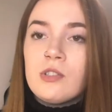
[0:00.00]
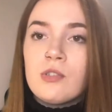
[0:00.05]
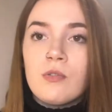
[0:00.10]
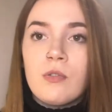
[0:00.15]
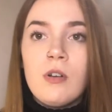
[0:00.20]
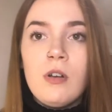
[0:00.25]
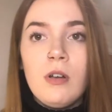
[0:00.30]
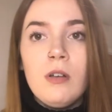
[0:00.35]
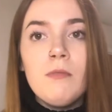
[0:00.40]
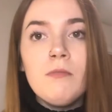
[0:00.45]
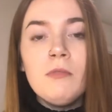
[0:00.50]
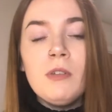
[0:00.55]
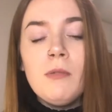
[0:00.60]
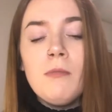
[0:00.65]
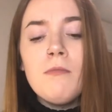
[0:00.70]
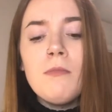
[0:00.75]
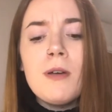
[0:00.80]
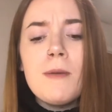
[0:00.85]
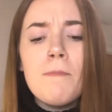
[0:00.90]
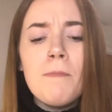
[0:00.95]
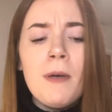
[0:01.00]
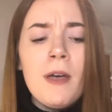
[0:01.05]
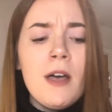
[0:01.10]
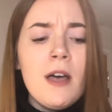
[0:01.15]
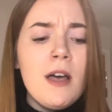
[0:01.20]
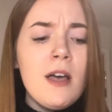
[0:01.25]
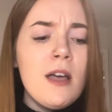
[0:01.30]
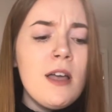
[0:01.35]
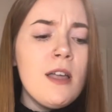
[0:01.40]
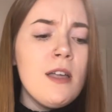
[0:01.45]
strumming my
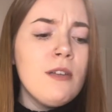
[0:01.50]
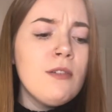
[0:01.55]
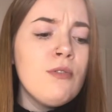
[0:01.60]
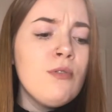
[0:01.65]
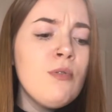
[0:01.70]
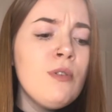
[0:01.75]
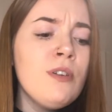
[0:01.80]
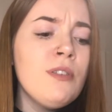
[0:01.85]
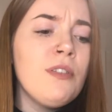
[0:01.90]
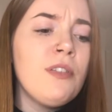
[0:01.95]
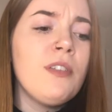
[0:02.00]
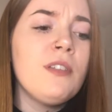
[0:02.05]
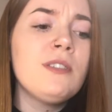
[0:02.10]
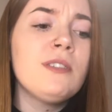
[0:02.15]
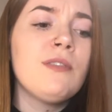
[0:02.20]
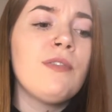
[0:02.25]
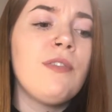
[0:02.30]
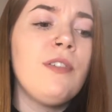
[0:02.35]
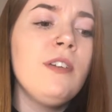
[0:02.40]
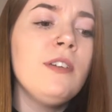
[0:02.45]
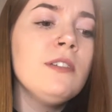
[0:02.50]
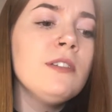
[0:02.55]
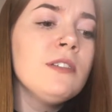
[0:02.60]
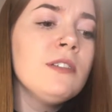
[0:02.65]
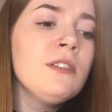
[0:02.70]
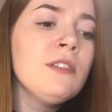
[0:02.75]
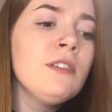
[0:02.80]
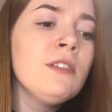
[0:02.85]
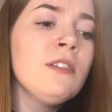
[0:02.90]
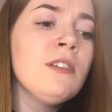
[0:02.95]
pain with his
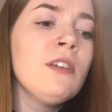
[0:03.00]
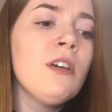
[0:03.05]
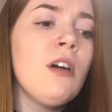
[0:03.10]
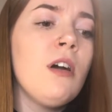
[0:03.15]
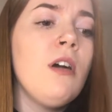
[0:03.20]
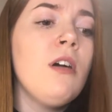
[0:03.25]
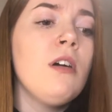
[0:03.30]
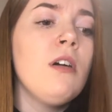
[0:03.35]
fingers,